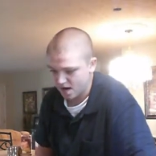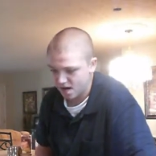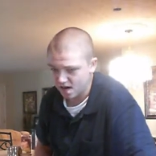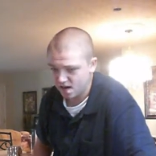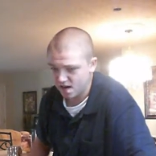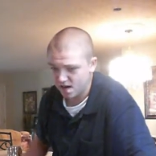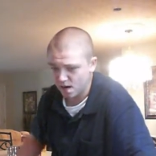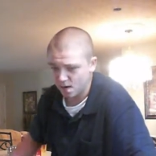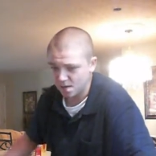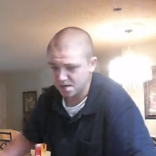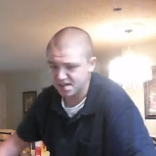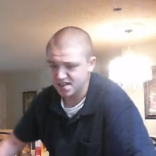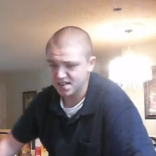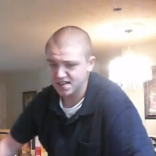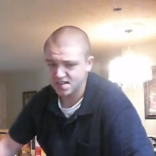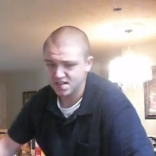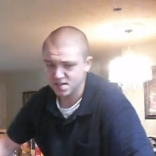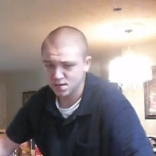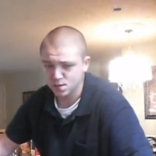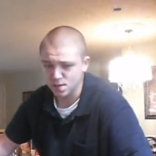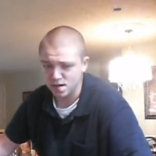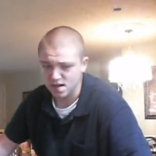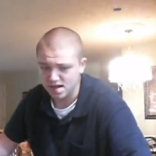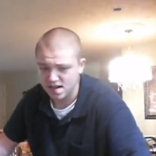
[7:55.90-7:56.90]
You know, just
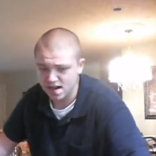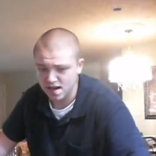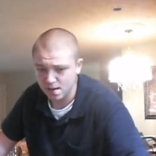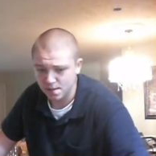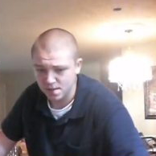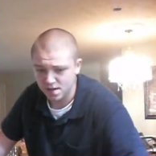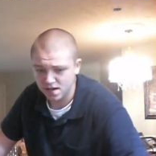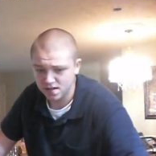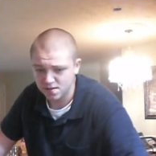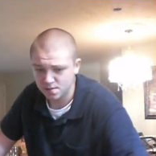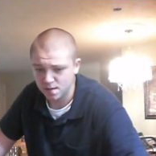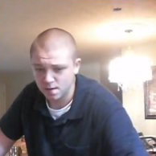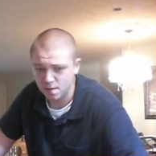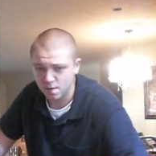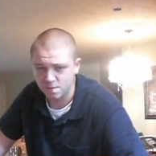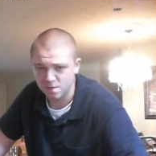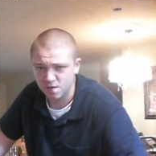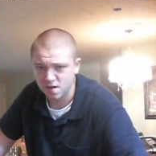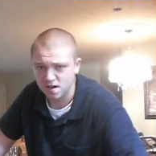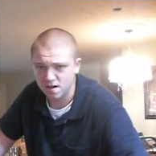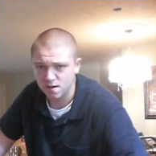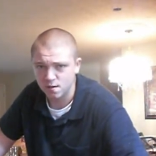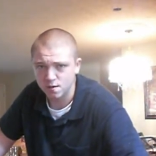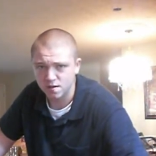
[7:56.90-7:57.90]
because we dip doesn't mean we're
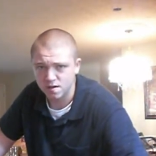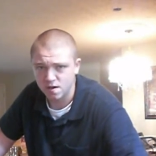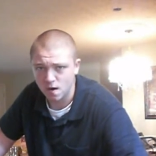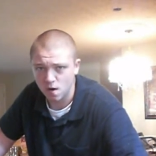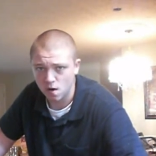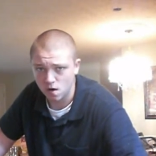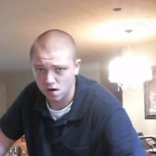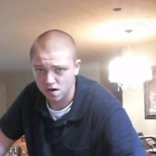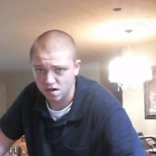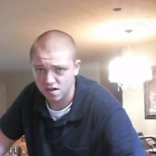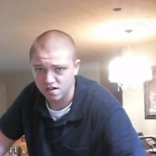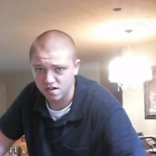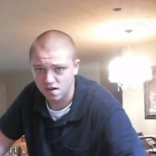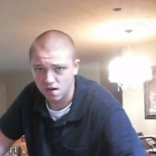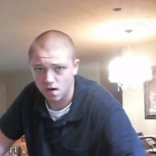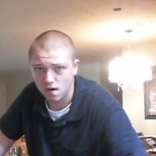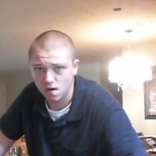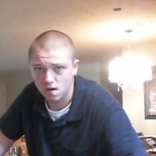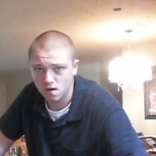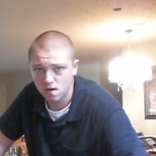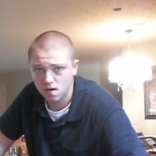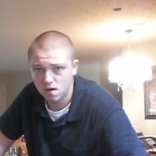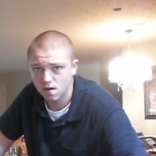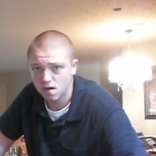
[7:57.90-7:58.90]
fucking retarded,
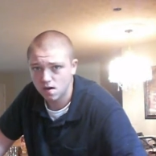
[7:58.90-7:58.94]
y'all.